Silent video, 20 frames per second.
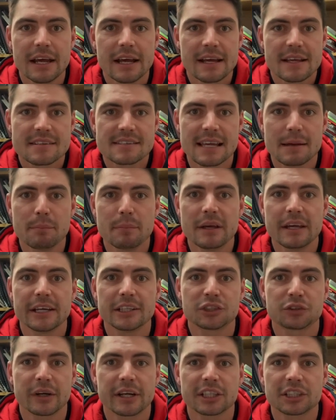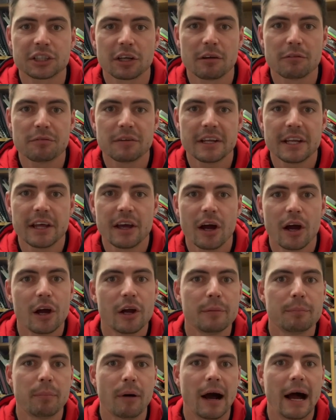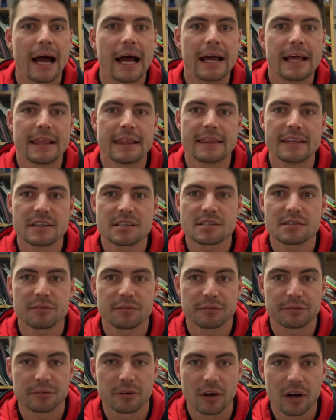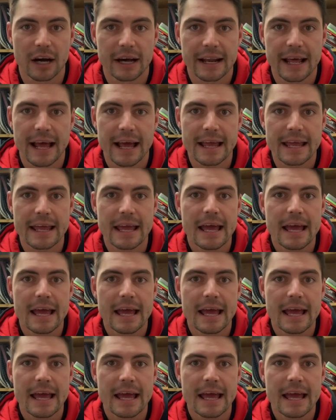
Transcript: send me a trick shot video by this Friday